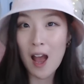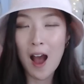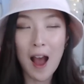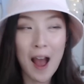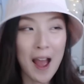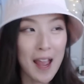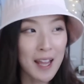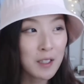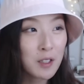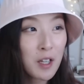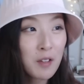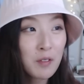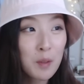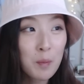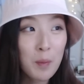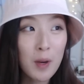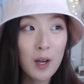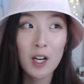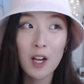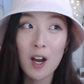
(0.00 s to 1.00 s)
I loved
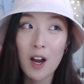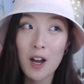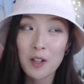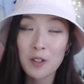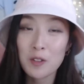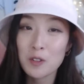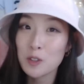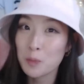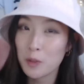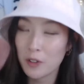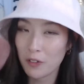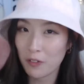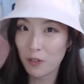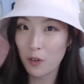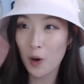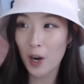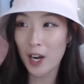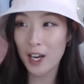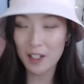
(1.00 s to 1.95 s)
Americanos before I